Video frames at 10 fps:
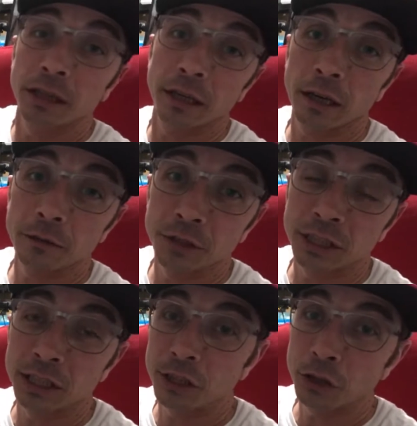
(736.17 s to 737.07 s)
there that
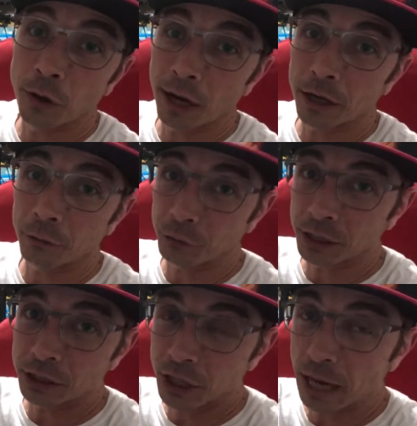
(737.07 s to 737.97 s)
teaches you how to
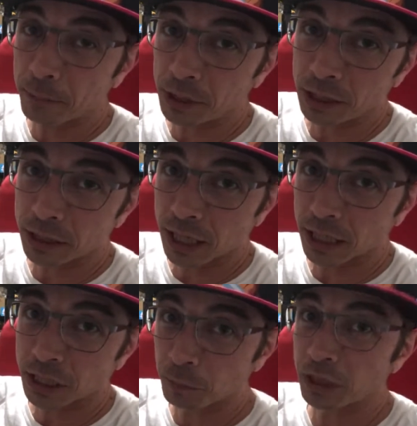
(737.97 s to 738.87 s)
read Japanese and how to
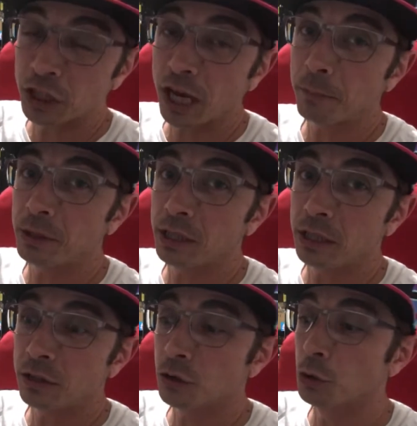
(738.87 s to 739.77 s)
speak
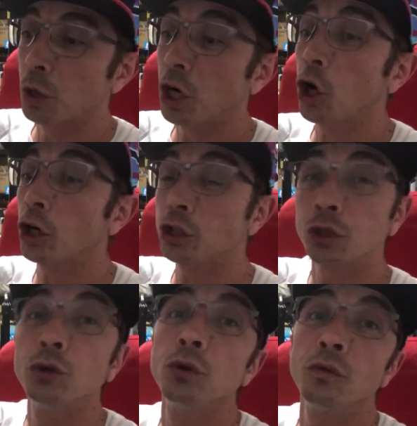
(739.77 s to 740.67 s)
Japanese through a
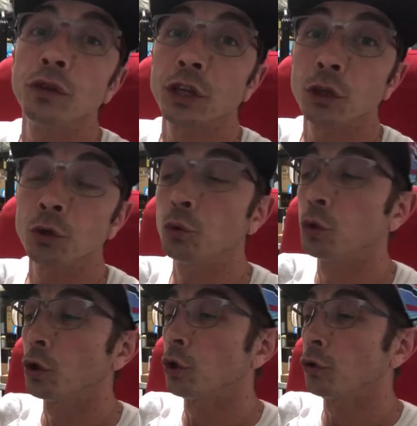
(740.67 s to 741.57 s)
cartoon that you
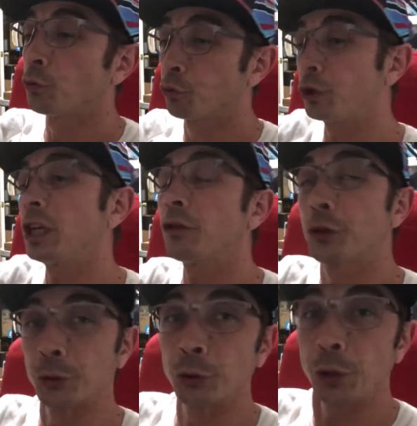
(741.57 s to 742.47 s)
read
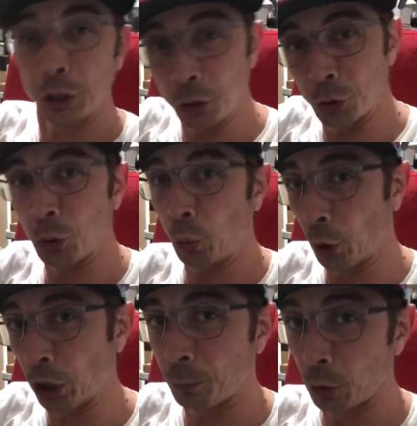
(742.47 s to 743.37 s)
through, and you do a
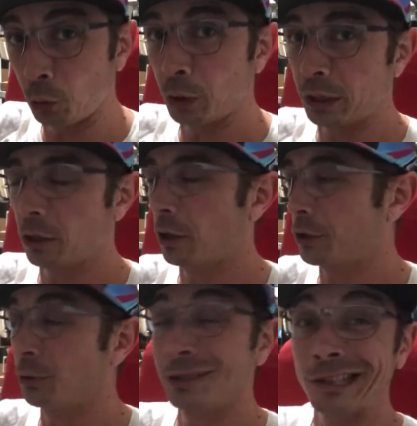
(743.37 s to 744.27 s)
workbook with the
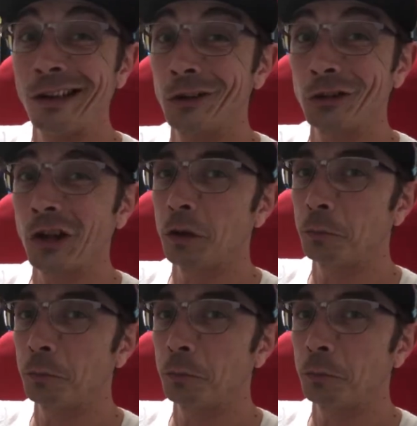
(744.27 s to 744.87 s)
cartoon. It's a $100